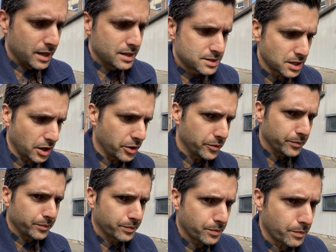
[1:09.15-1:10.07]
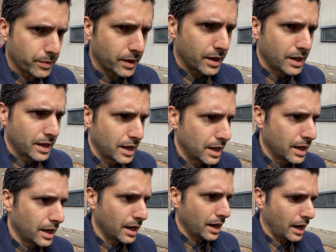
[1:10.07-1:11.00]
So
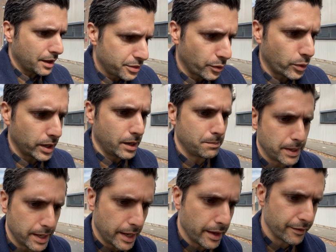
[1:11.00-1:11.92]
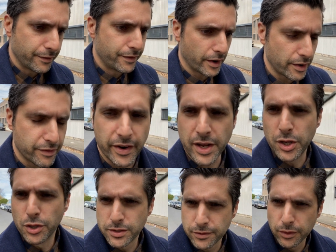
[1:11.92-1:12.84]
I thought it'd be very, very
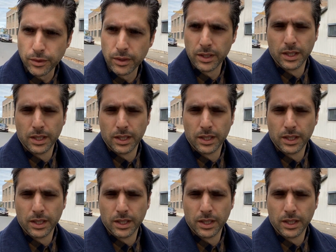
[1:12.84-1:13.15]
useful